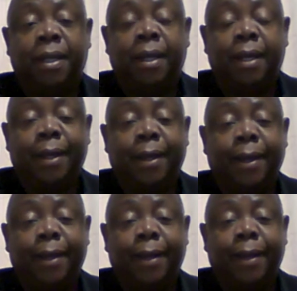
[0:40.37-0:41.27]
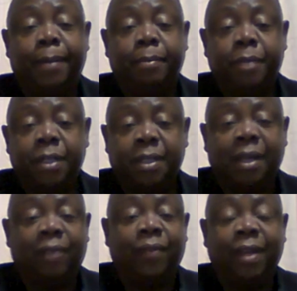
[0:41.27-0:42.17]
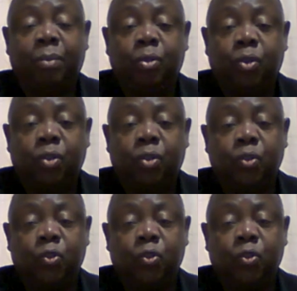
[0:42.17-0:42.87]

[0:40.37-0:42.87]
Um, he's available on those